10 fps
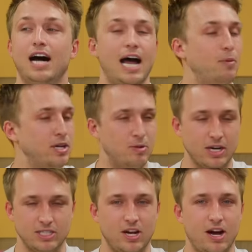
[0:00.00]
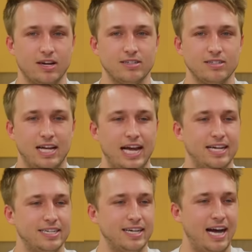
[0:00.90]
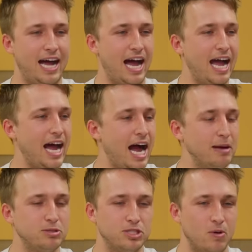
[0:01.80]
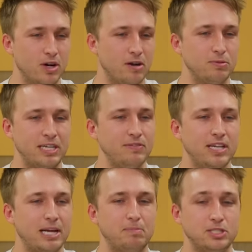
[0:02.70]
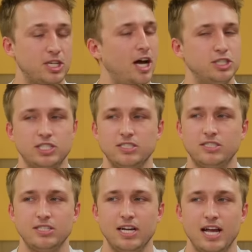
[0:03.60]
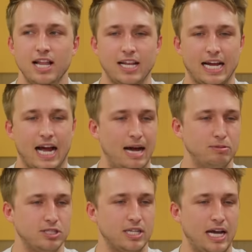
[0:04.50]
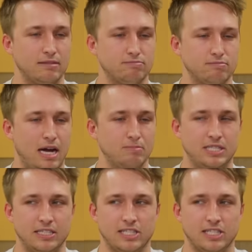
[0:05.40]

I wouldn't want to talk. Like, I am so uncomfortable. Even like massages, like I'm just like, I'm dead